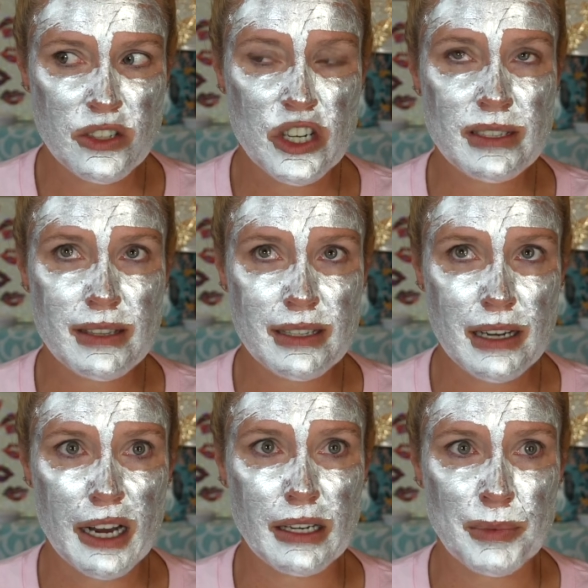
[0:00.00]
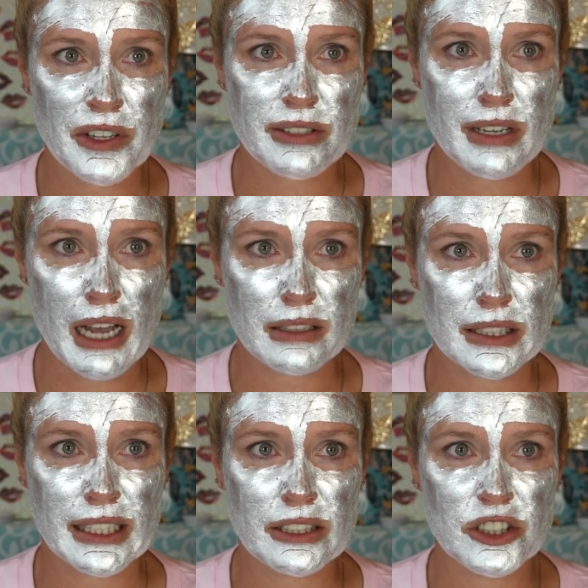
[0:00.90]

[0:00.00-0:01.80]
just this kind of personality.